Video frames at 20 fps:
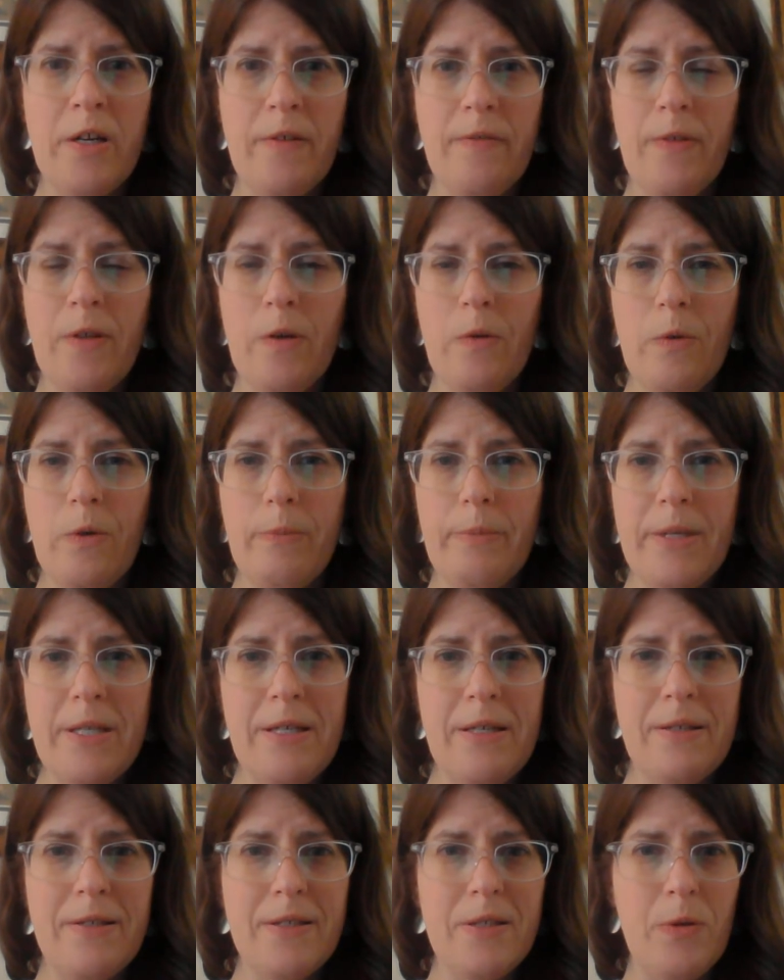if you would
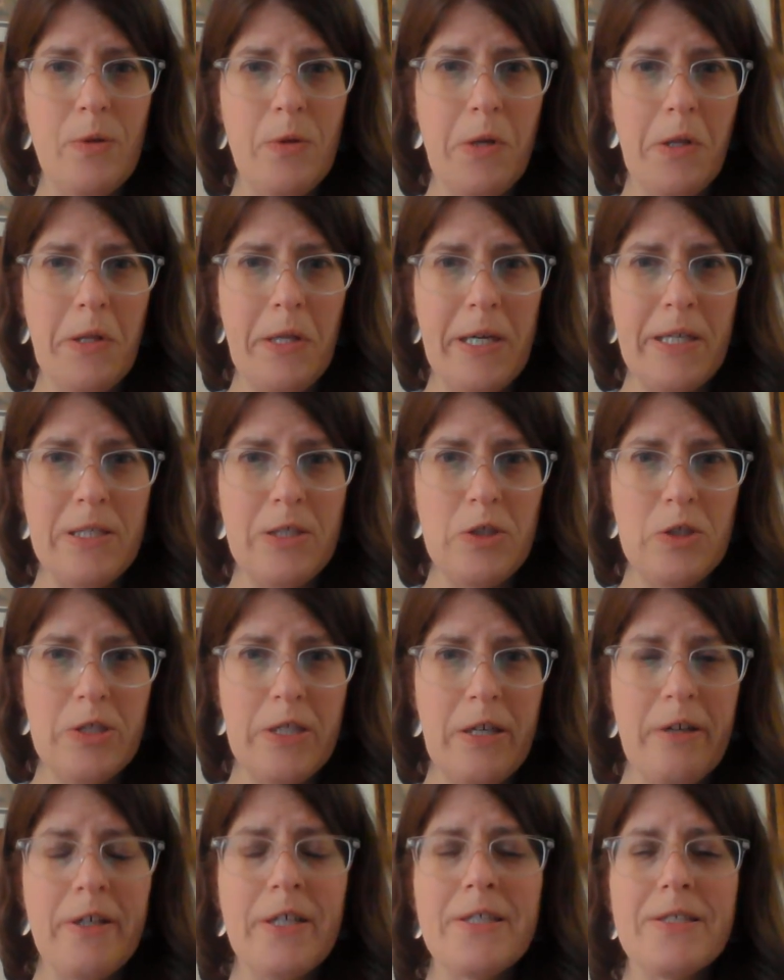be so inclined to
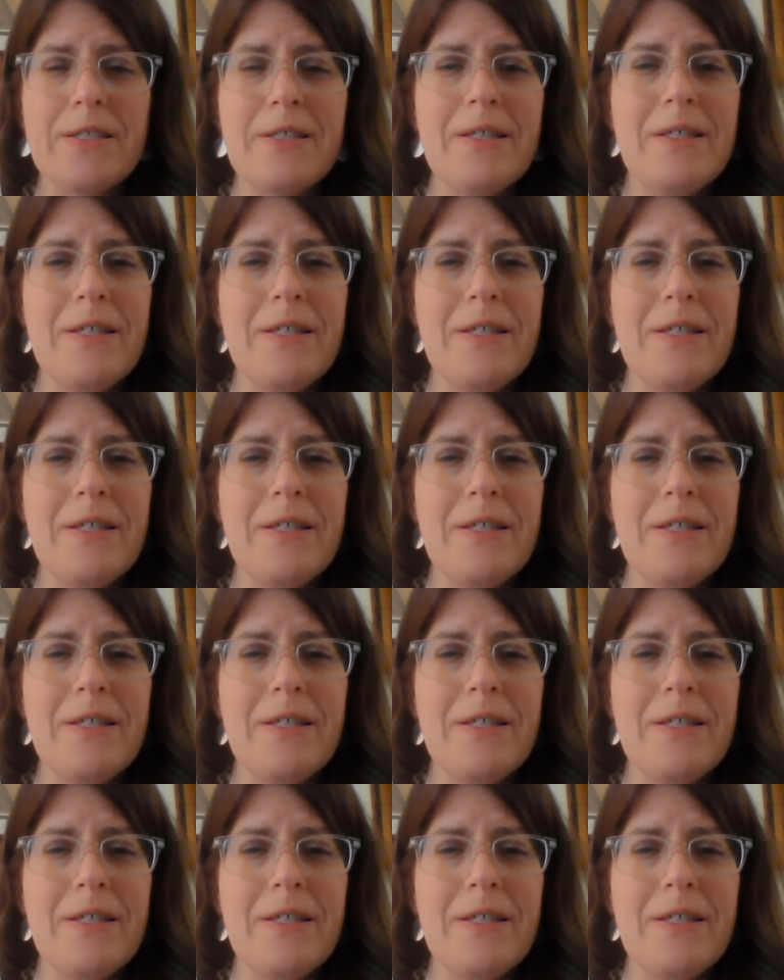share it.